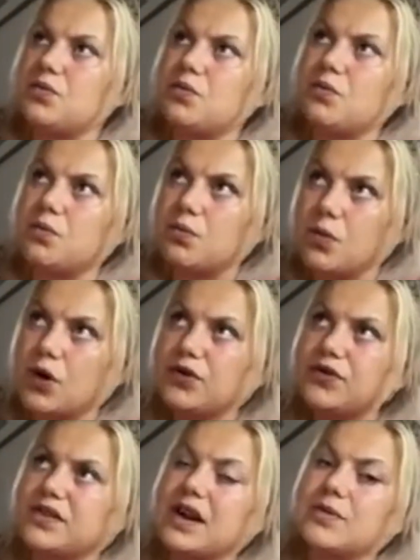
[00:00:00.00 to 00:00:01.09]

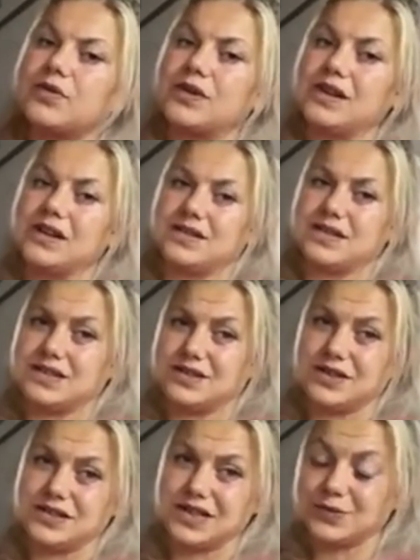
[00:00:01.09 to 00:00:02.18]
most of the times, unless it's
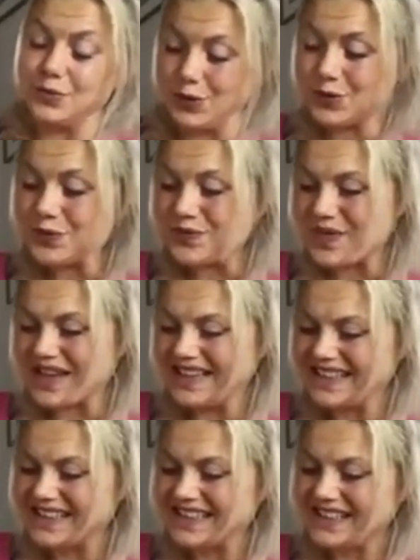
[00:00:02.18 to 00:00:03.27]
the chest bone,
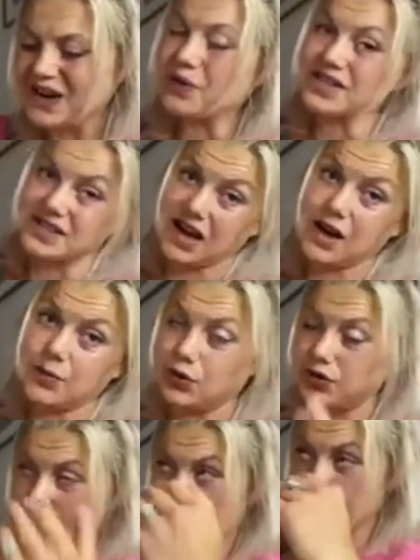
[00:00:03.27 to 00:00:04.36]
which I
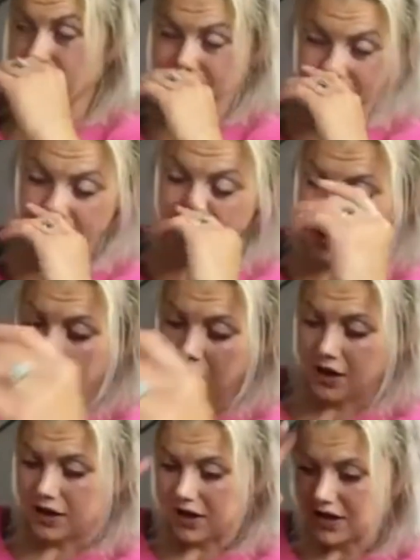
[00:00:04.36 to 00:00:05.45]
broke, obviously,
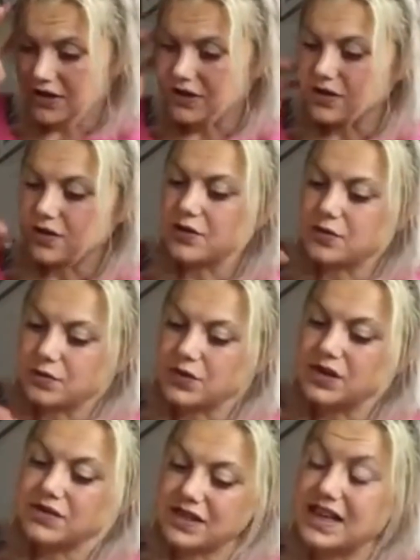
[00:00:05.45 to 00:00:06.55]

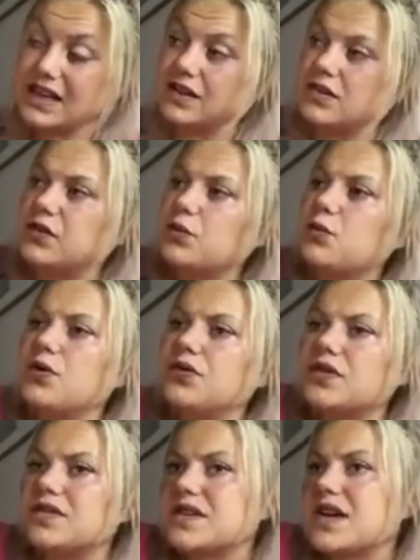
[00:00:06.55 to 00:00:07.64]
even then, so
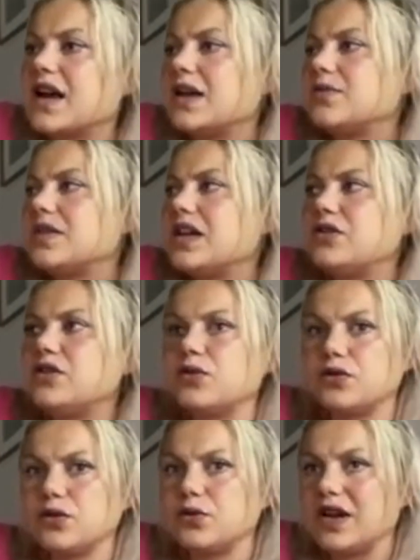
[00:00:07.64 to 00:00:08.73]
most of the time they
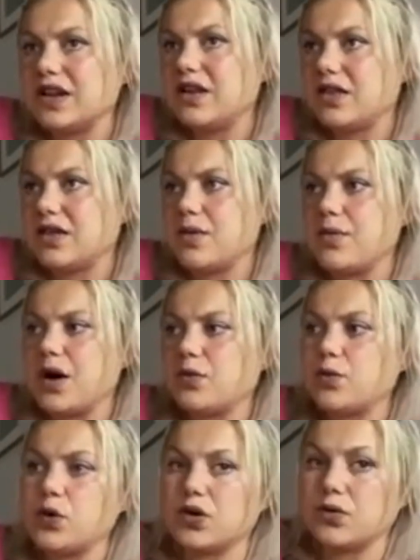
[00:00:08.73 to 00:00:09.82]
don't do anything
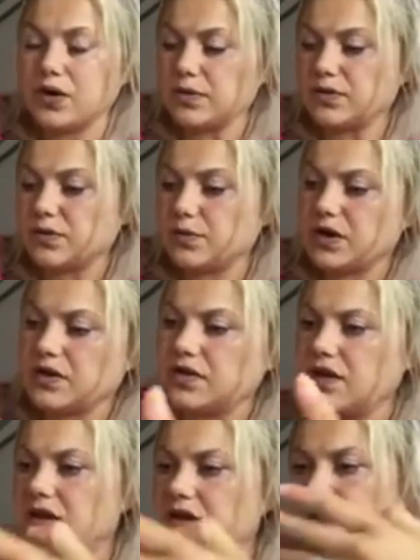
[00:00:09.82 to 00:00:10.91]
about broken ribs because
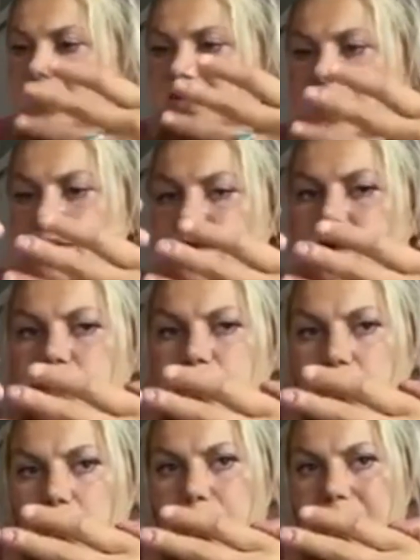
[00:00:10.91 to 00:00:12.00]
they tend to
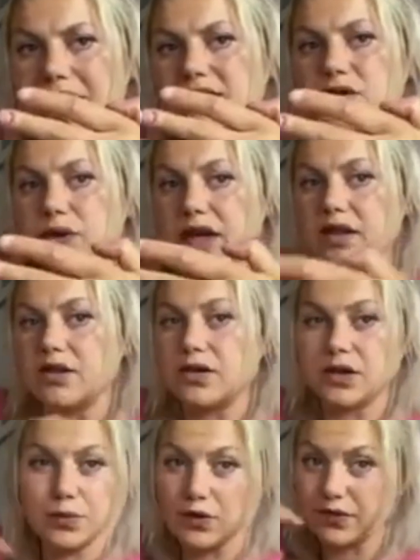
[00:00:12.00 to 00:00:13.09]
grow back together
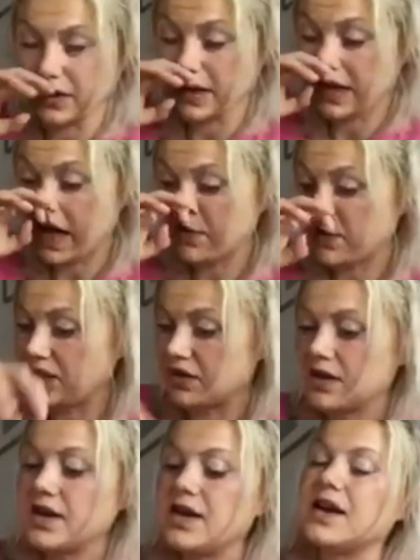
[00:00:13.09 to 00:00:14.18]
in perfect
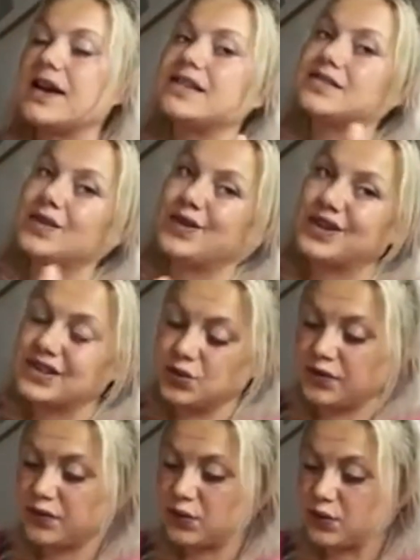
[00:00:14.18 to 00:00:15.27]
alignment as long as
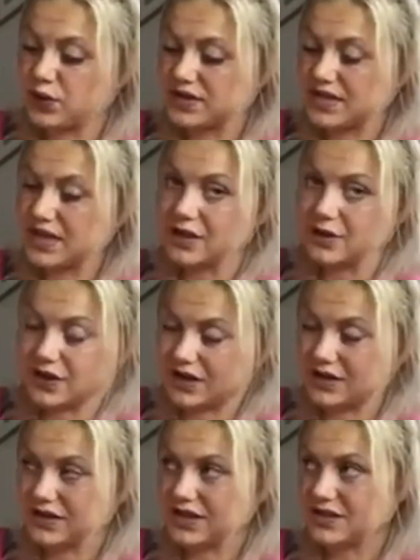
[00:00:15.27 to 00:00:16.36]
you, of course, take your
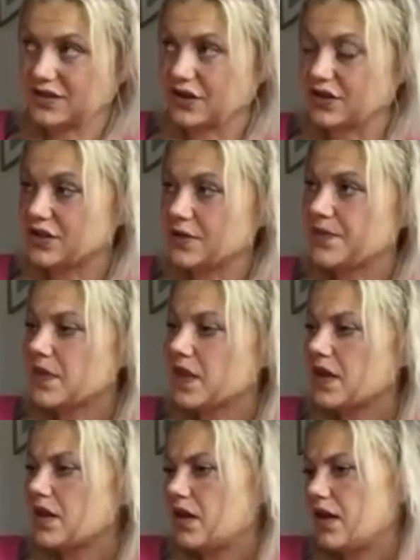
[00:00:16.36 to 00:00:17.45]
care and such.
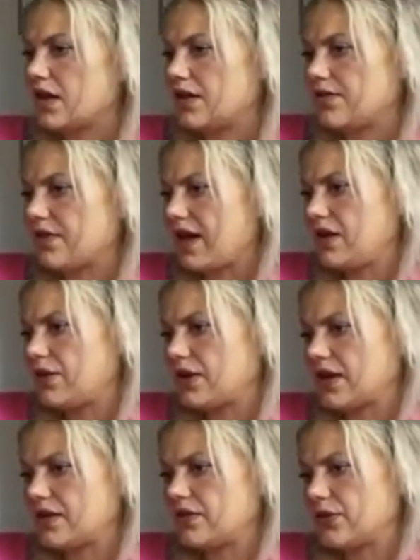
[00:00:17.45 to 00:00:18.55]
If I
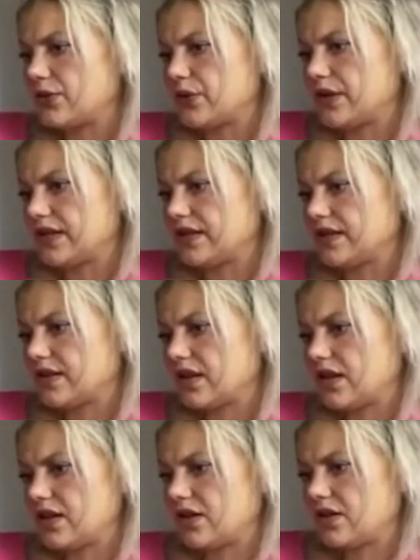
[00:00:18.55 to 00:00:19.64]
look into it
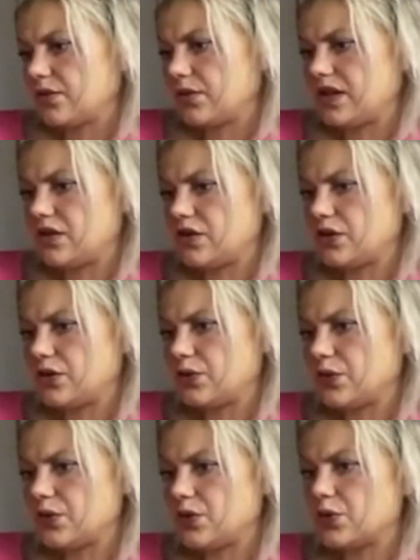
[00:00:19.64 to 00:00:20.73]
within
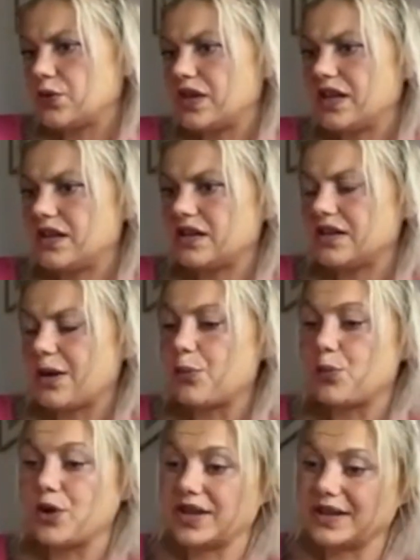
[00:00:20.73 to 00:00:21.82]
you, you needed a
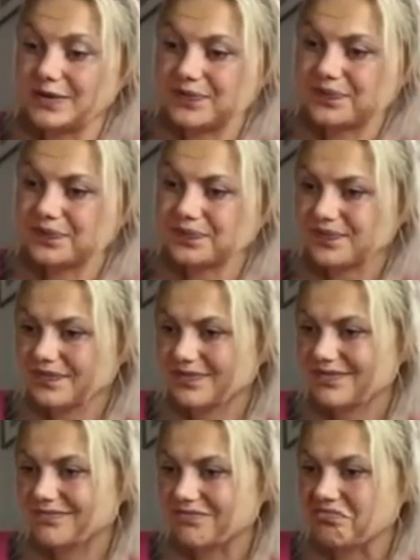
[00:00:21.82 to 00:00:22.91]
break.
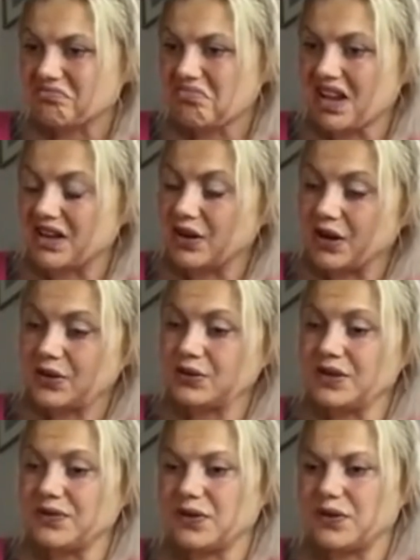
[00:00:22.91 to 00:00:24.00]
Not
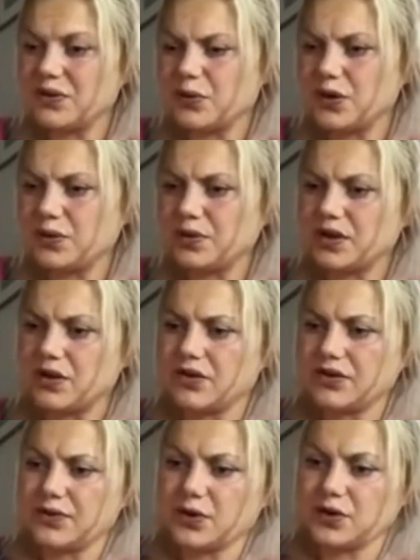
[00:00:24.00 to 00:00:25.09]
only for the world, but
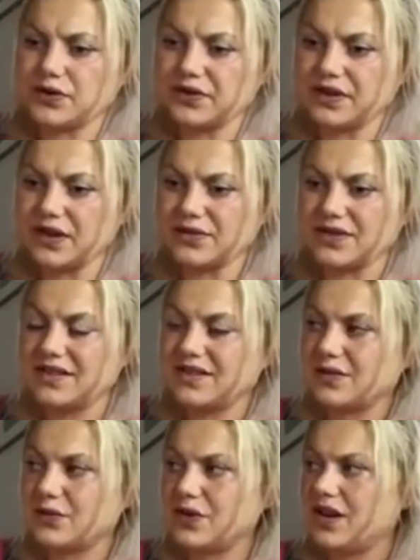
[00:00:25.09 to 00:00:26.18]
also for yourself. This
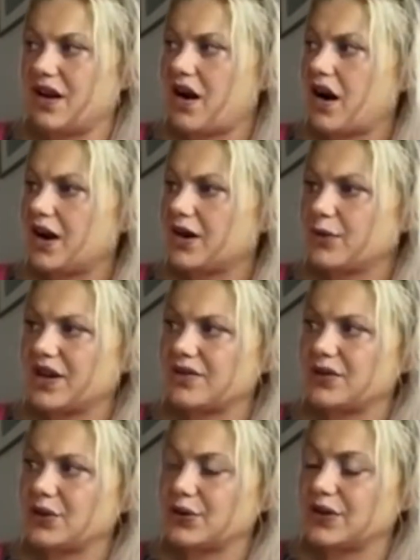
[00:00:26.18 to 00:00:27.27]
is a really hard way
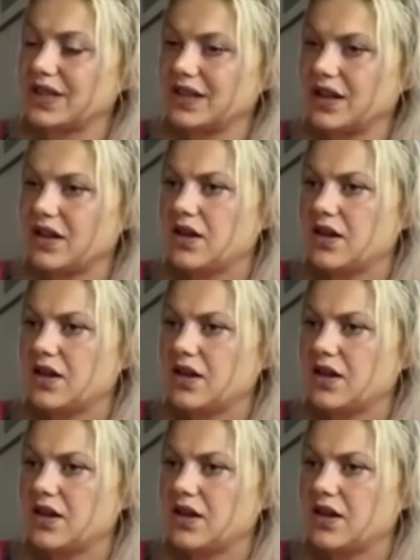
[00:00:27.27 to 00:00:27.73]
of doing it.